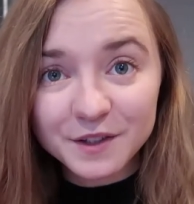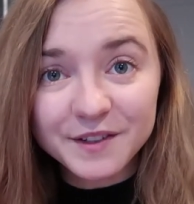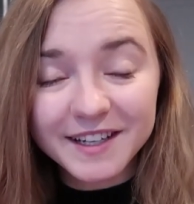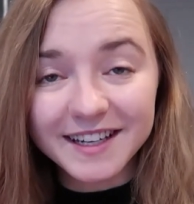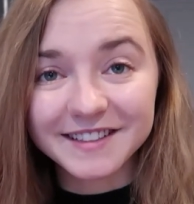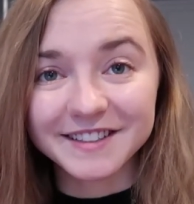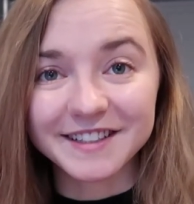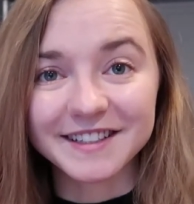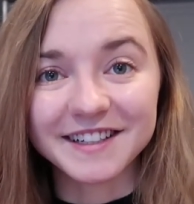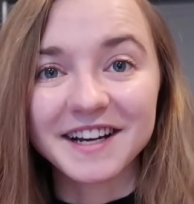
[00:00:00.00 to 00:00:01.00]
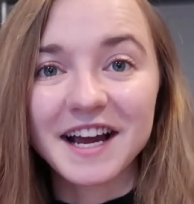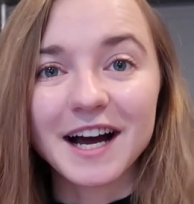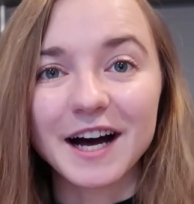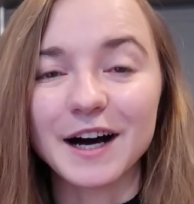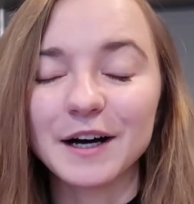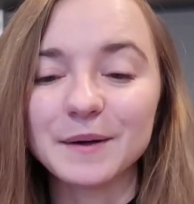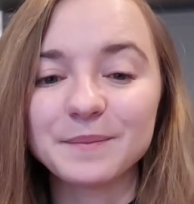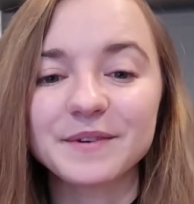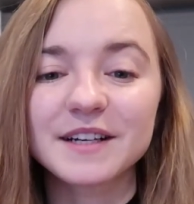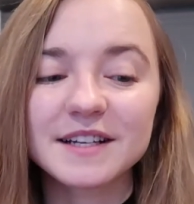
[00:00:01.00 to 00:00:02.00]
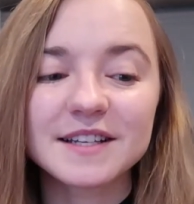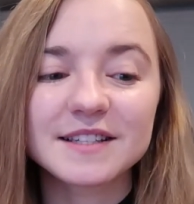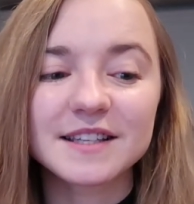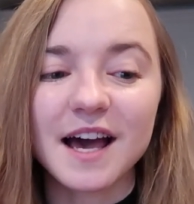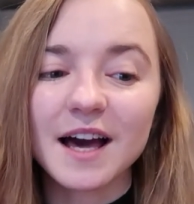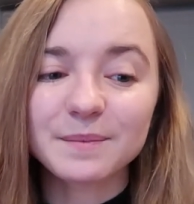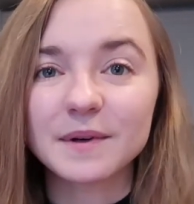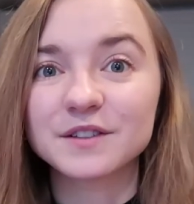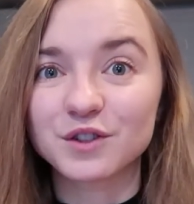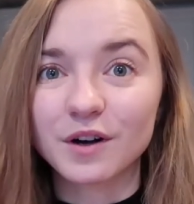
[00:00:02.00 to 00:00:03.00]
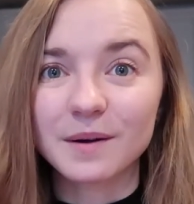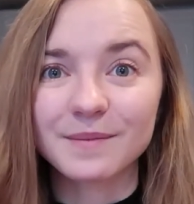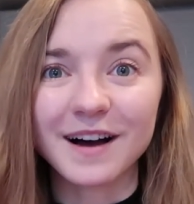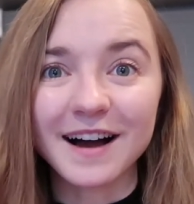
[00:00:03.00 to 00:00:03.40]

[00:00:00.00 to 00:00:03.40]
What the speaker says: learning engineer. Because at my job,